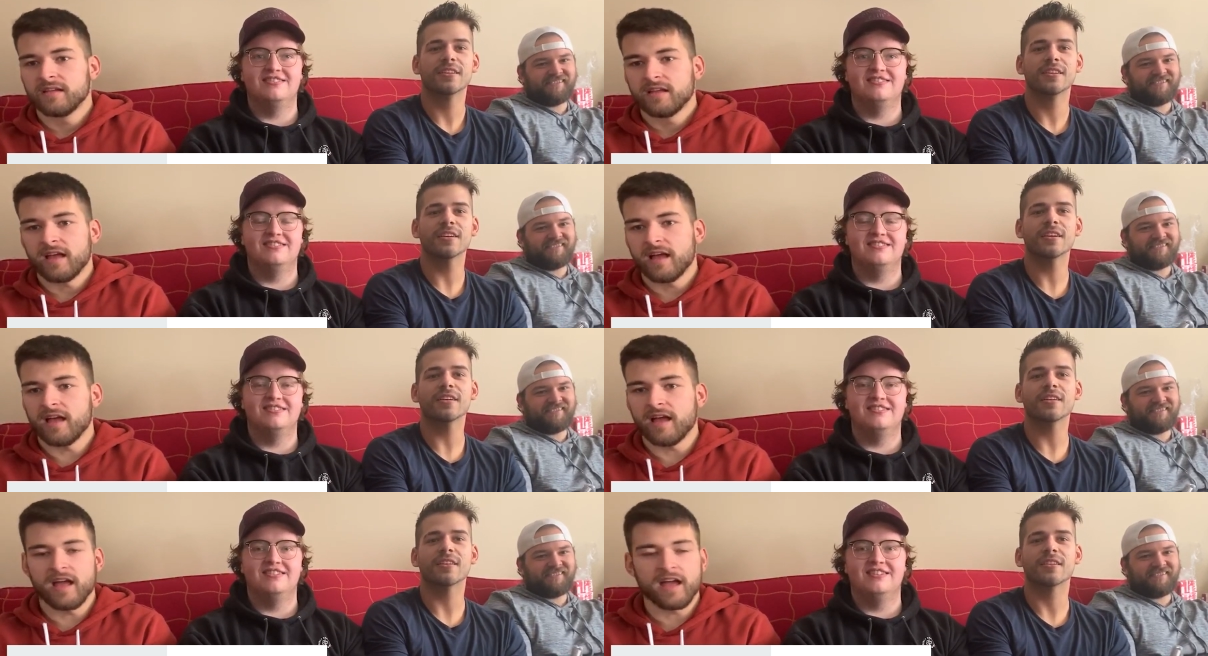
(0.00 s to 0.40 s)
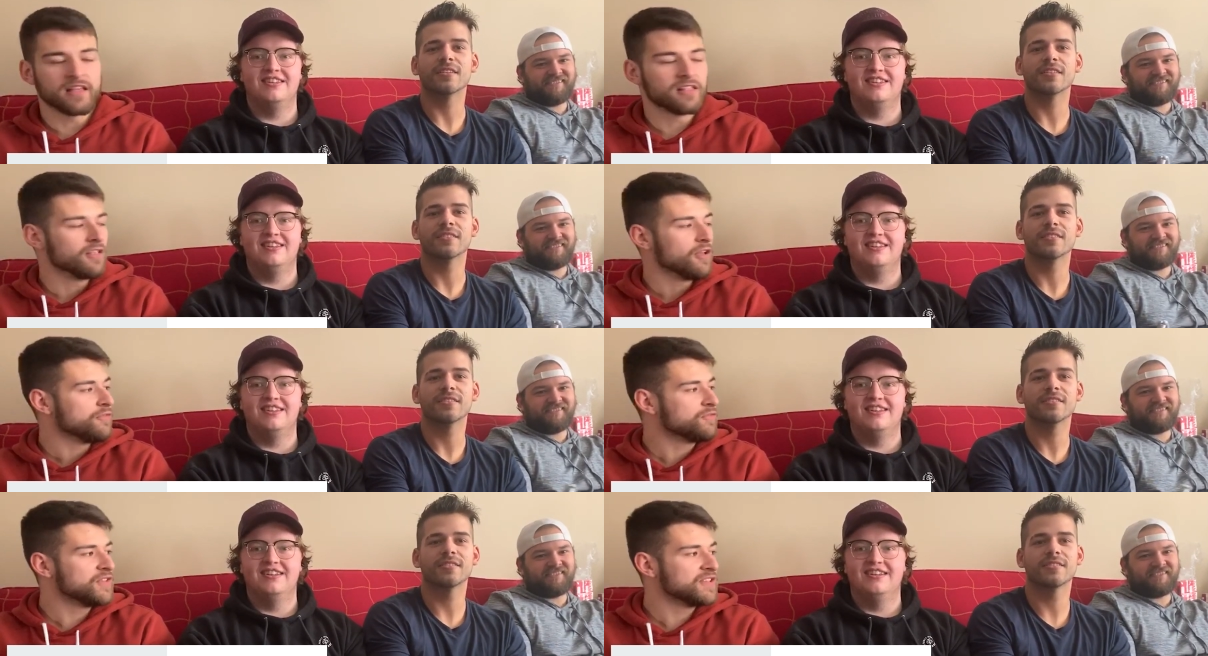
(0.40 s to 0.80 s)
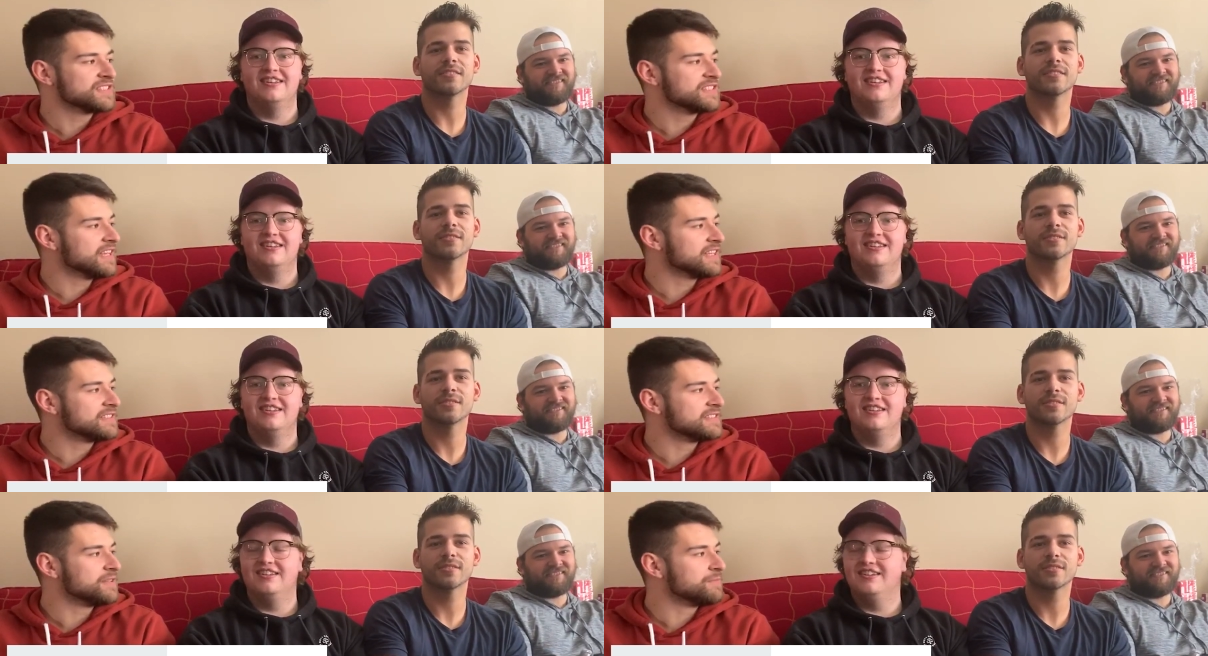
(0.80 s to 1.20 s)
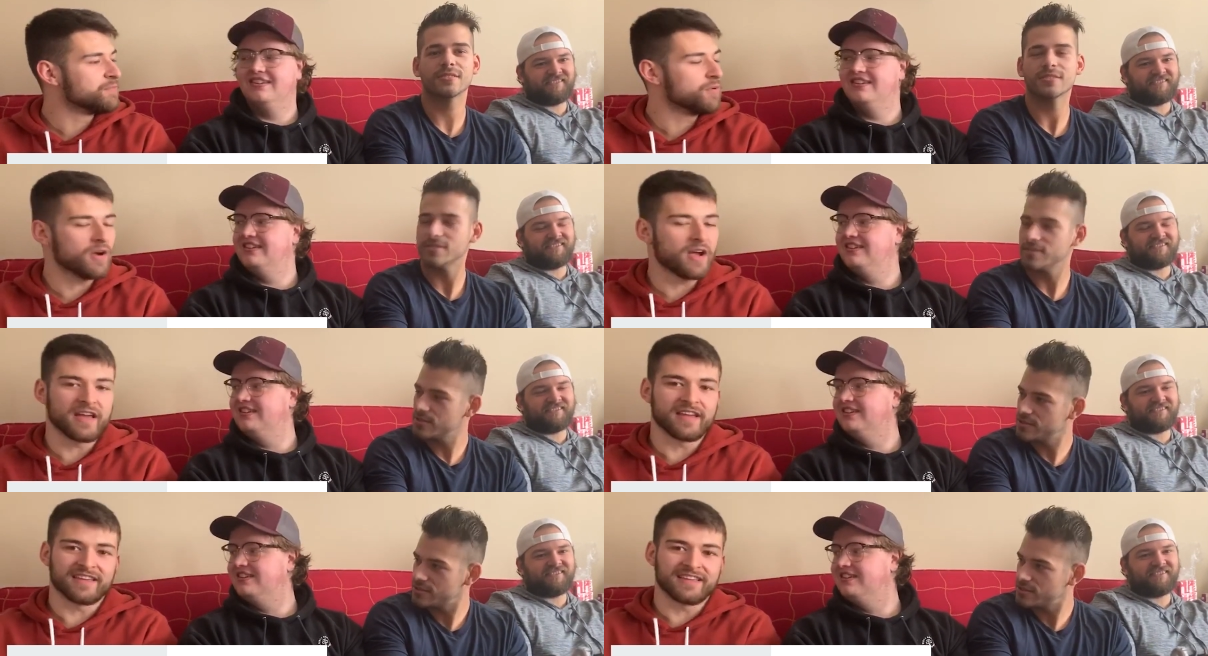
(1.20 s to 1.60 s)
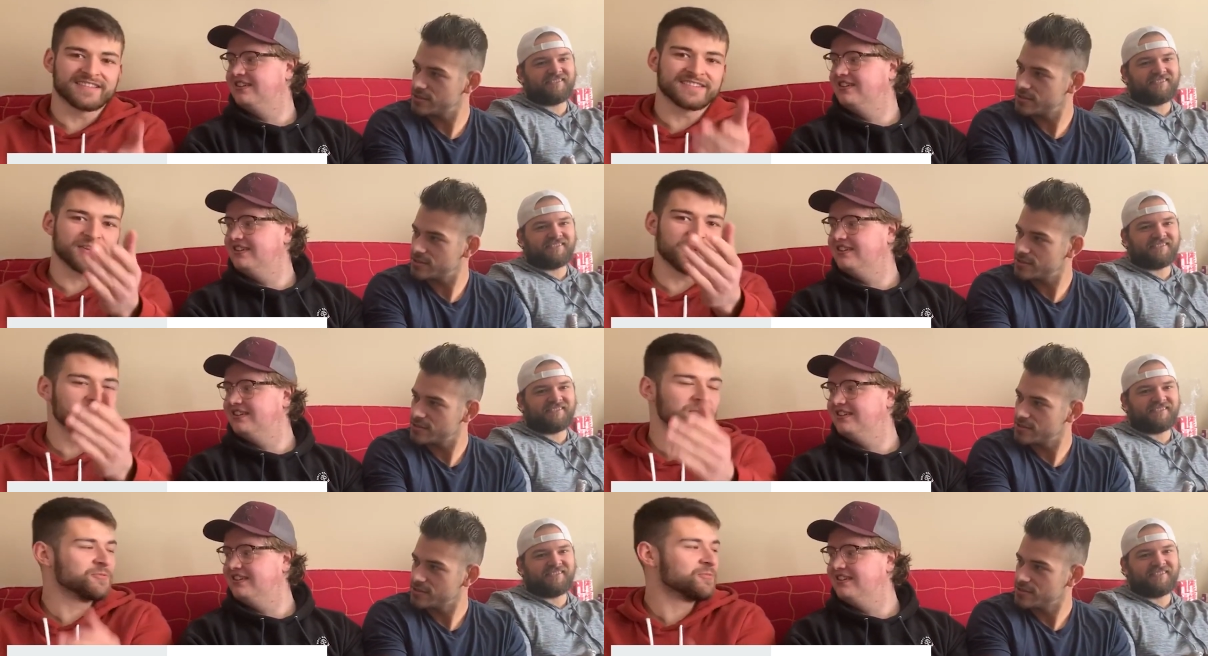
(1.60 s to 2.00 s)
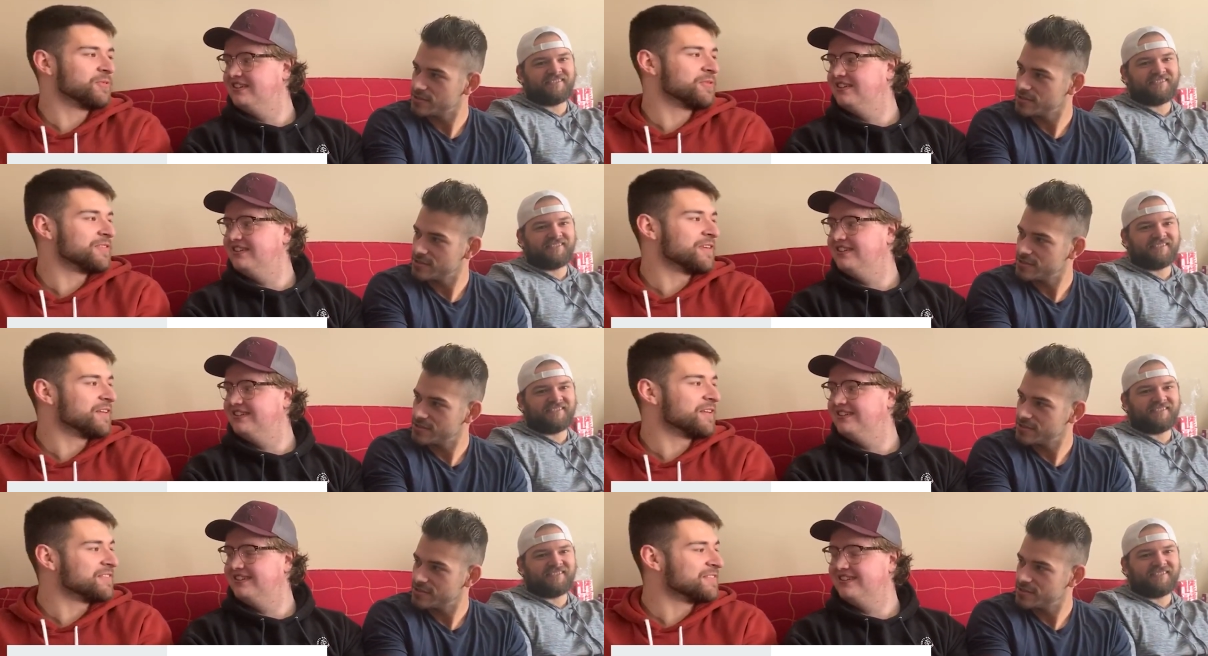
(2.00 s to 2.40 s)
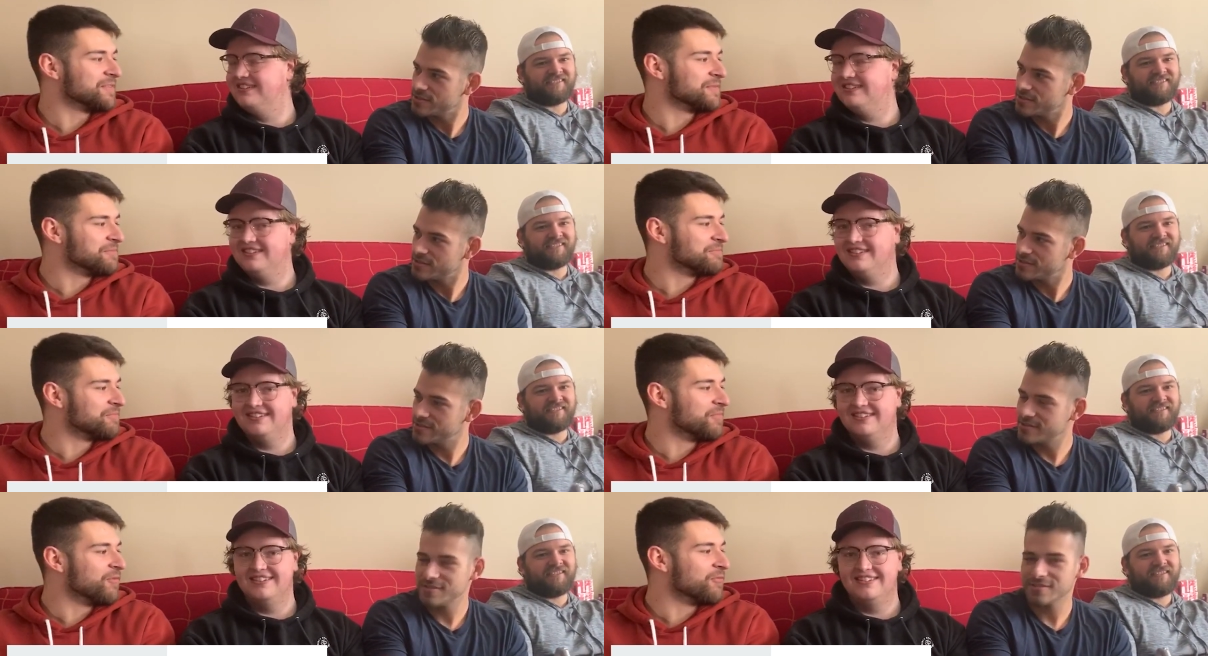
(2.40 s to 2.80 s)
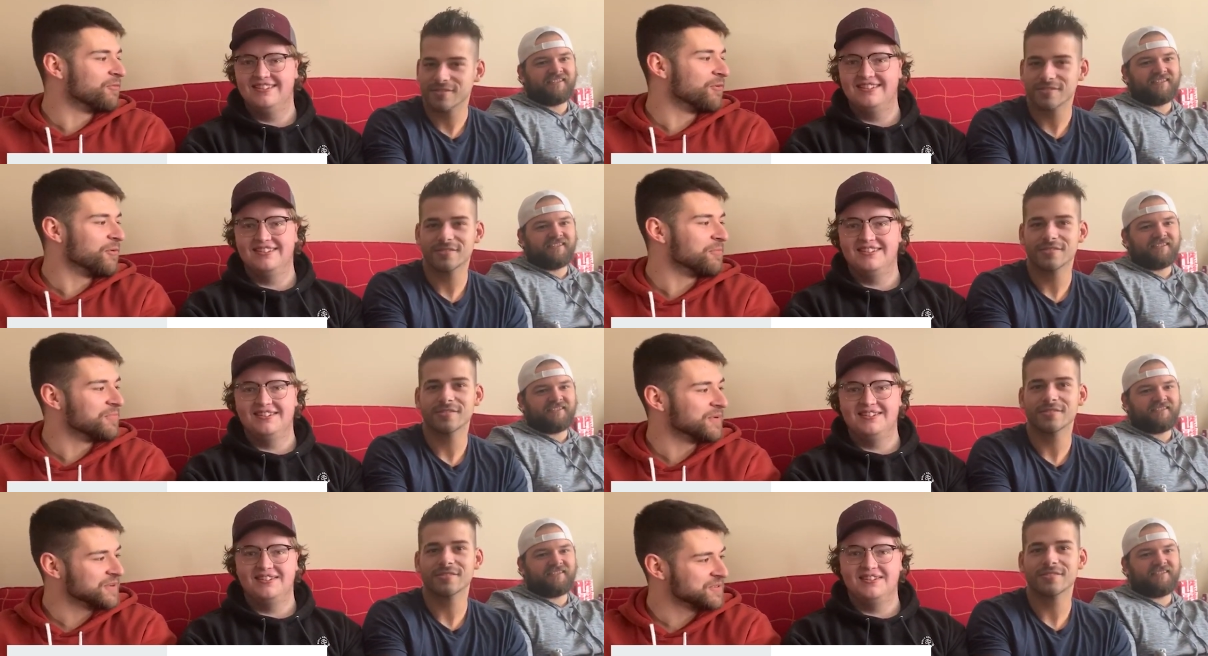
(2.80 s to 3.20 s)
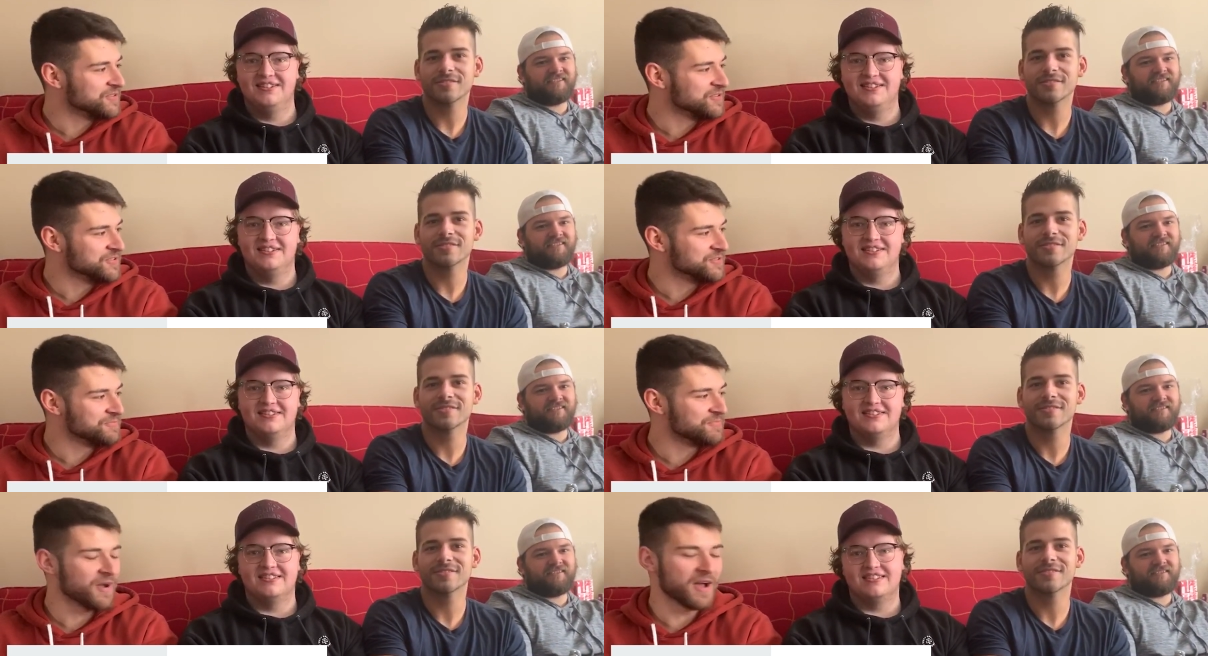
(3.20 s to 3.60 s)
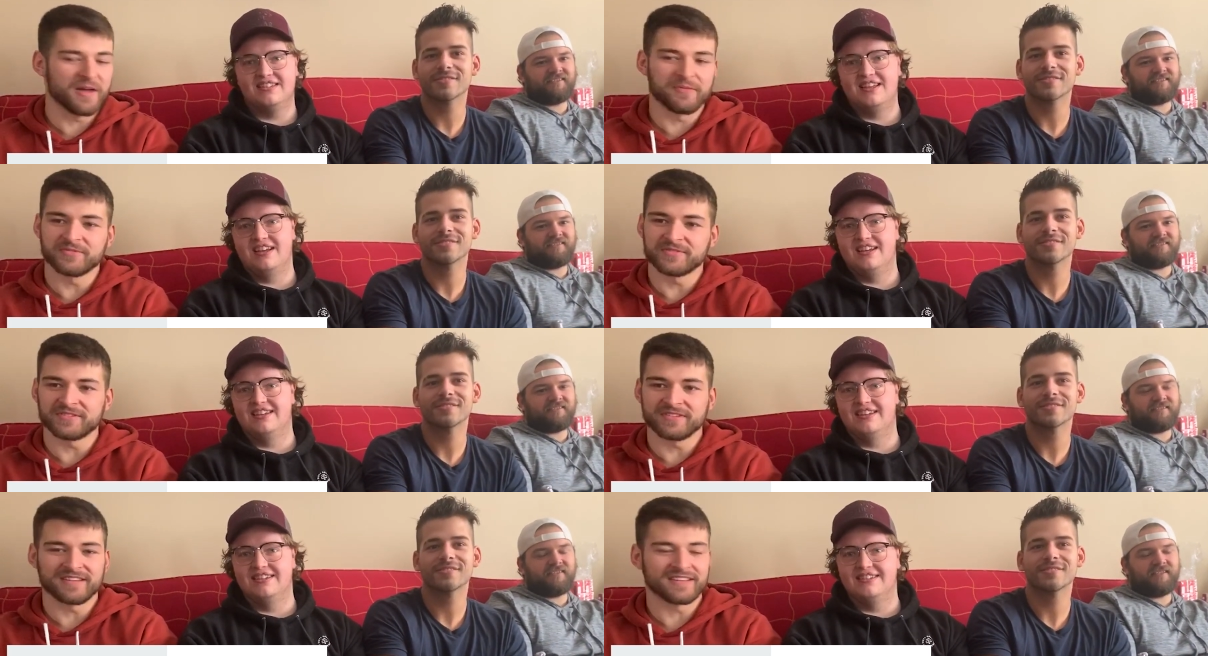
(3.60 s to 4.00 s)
Speaker 1: I'd love to say it's hard without the before pictures, but